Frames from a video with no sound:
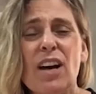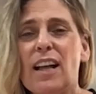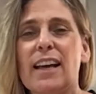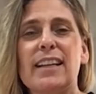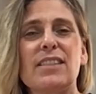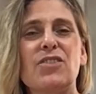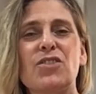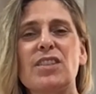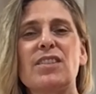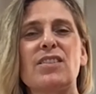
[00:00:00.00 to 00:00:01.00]
Like, it's
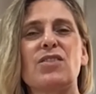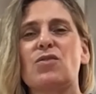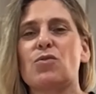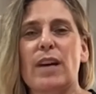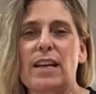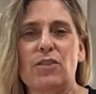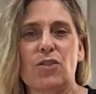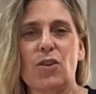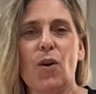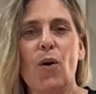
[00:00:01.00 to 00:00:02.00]
just strange.
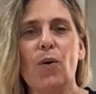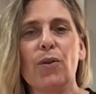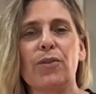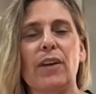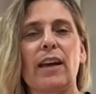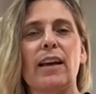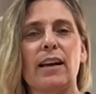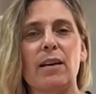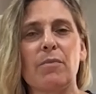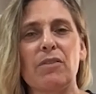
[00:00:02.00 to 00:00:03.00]
The whole thing
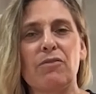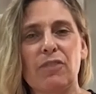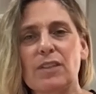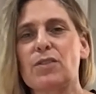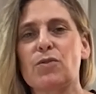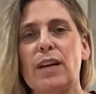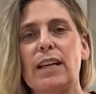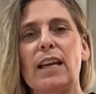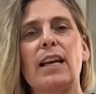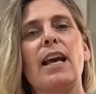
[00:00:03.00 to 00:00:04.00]
can be
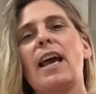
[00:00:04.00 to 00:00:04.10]
frustrating